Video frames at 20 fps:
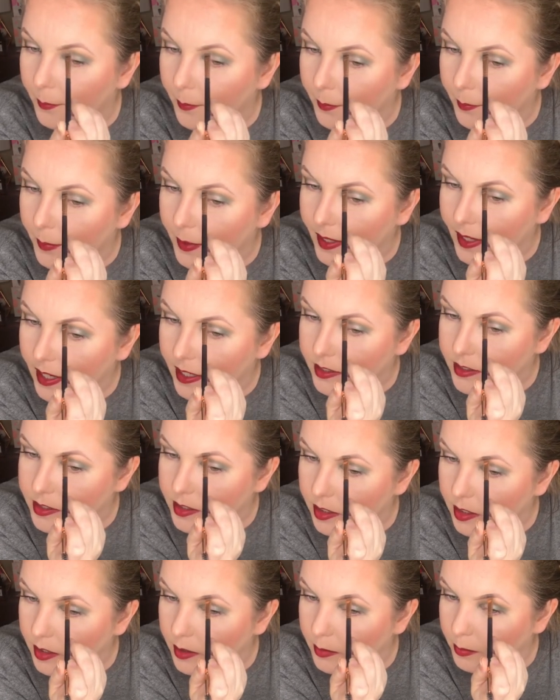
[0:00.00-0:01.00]
But yes,
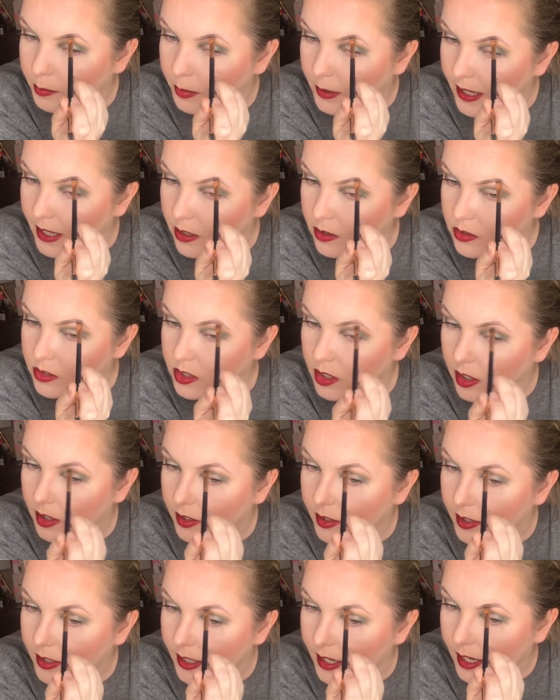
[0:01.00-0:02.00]
your brows are
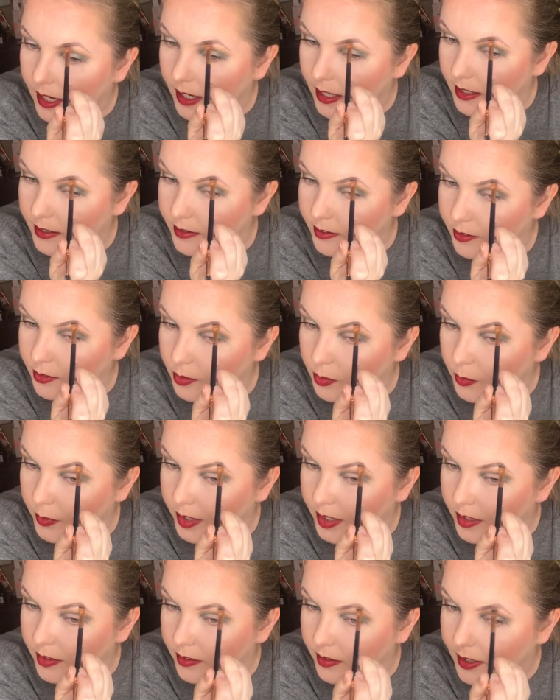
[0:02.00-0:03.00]
not
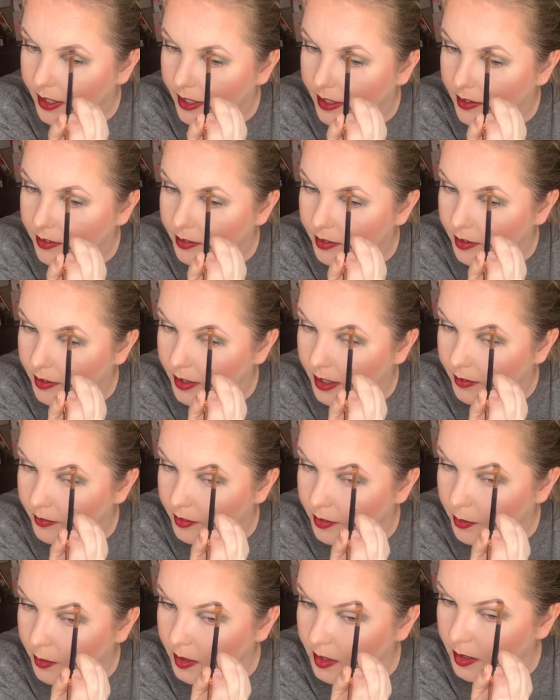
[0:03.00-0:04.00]
twins, guys. They're never
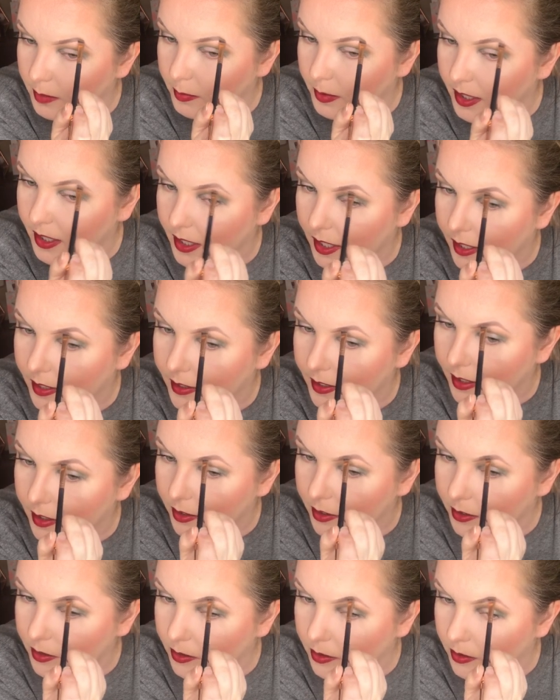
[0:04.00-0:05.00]
going to be
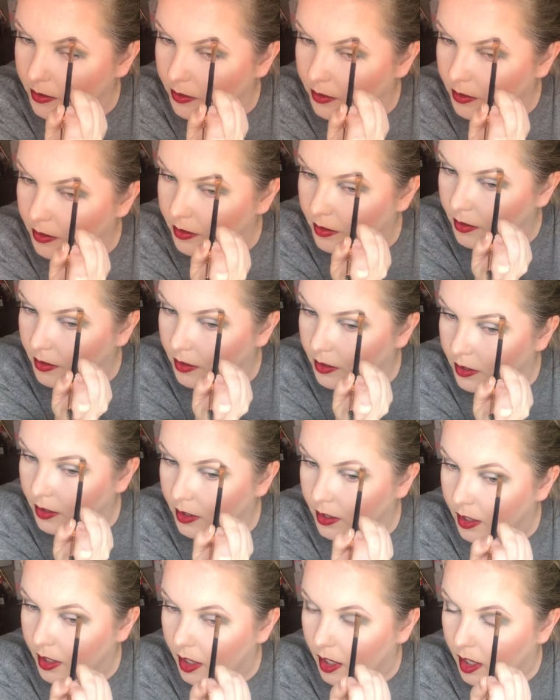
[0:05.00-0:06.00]
identical.
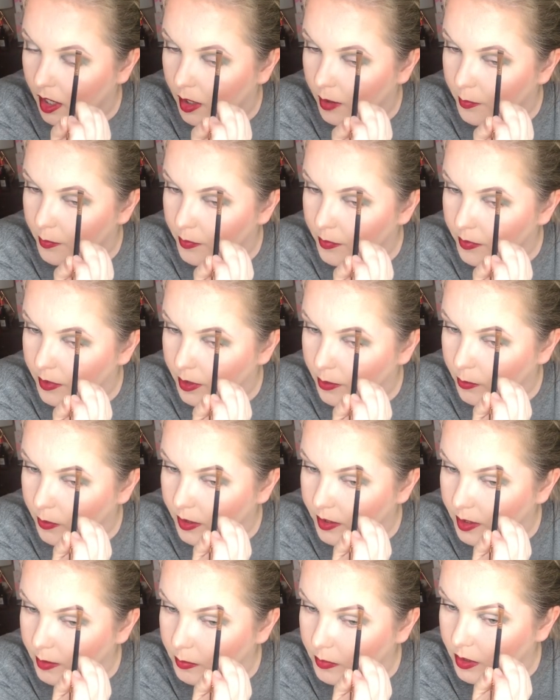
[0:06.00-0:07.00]
You want
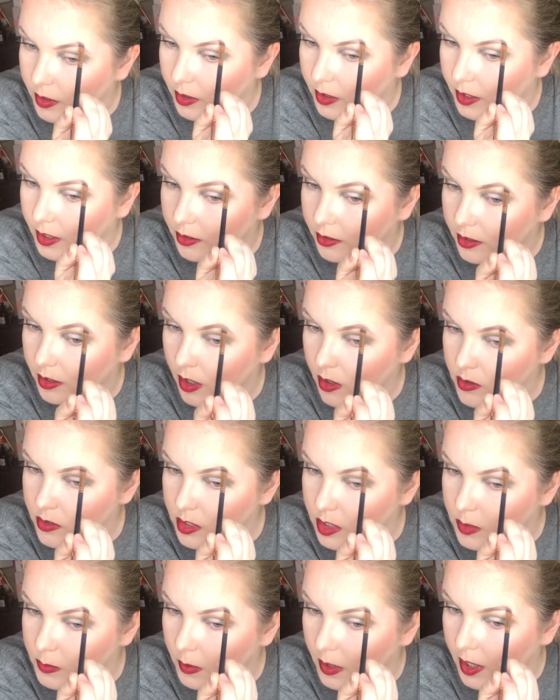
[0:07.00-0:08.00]
them to look as close
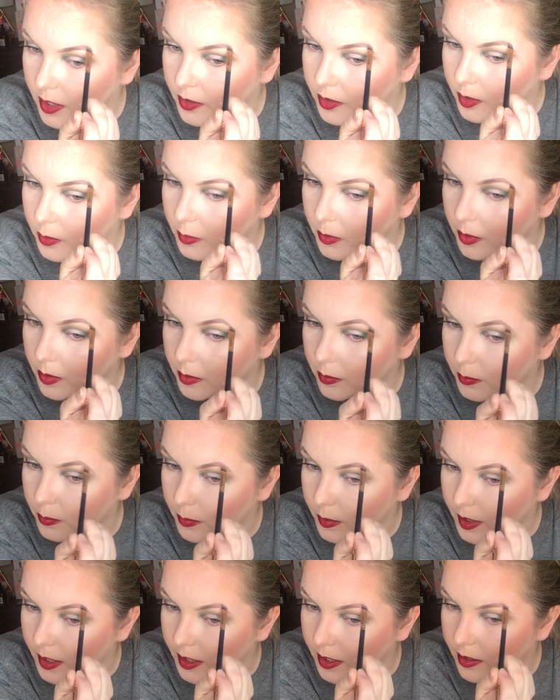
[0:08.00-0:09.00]
as possible,
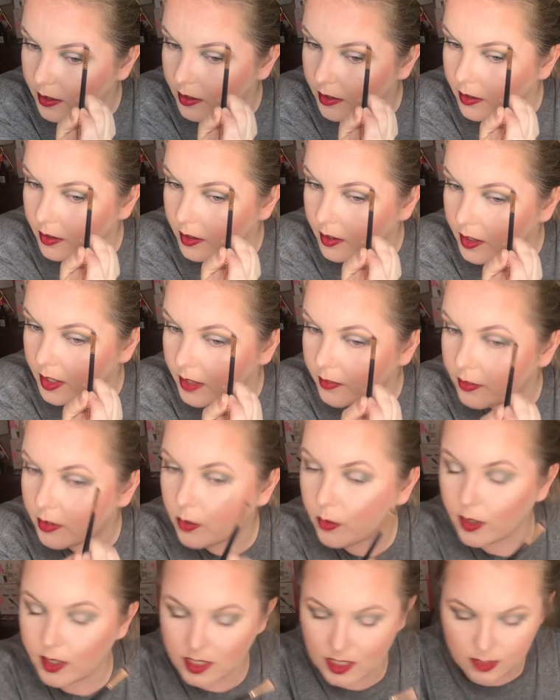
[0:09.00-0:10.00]
but they're never
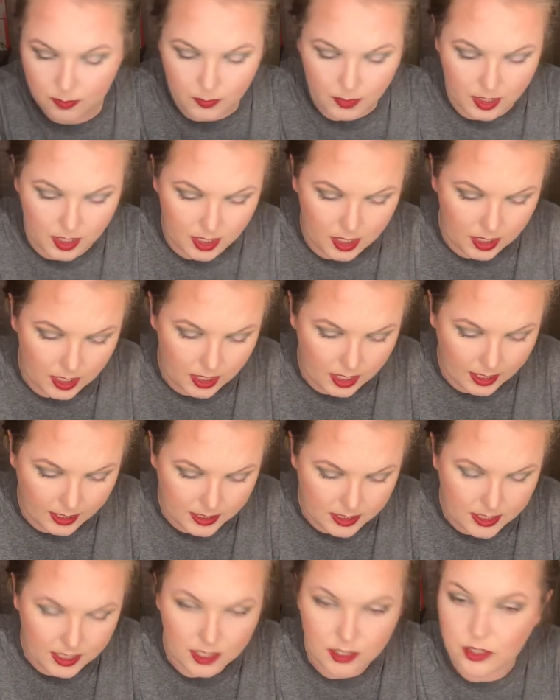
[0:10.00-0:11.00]
going to be
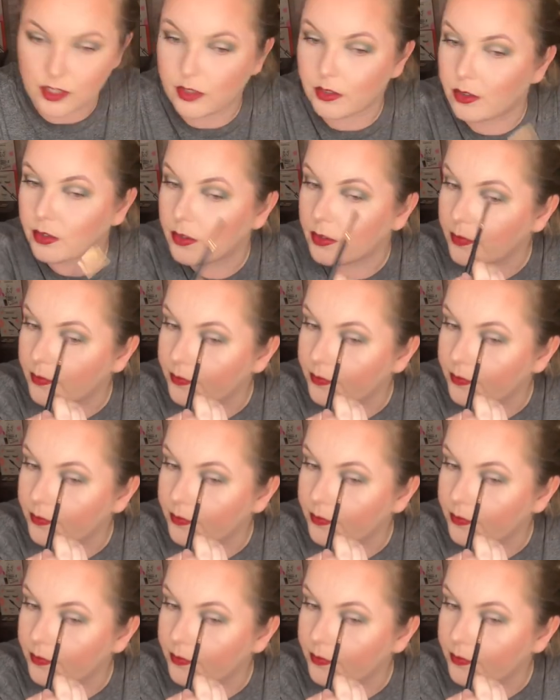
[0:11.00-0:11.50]
identical.